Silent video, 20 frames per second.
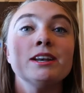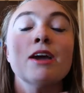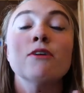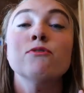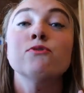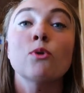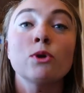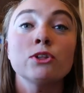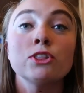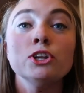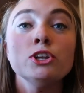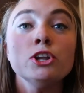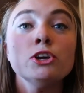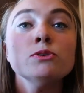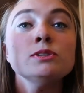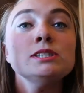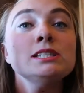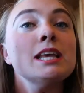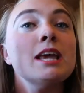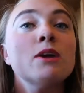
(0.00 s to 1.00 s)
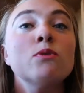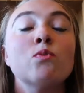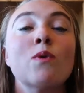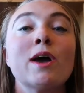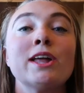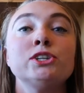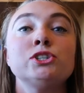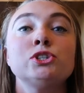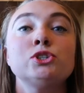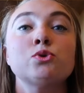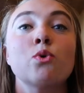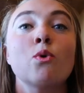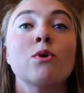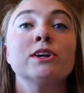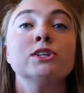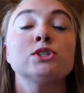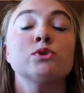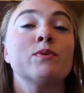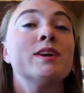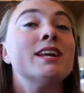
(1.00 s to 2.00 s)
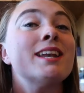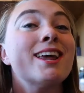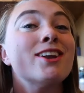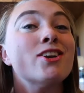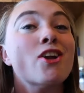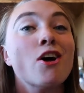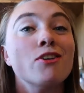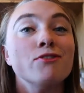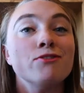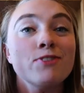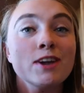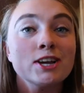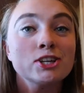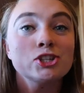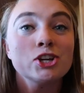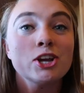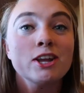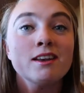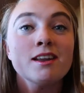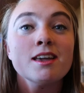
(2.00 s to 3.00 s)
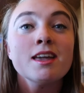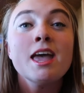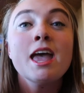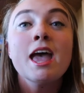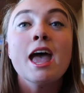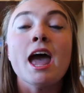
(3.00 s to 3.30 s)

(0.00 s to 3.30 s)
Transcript: Now for the NEWTS, it went towards read a nonfiction,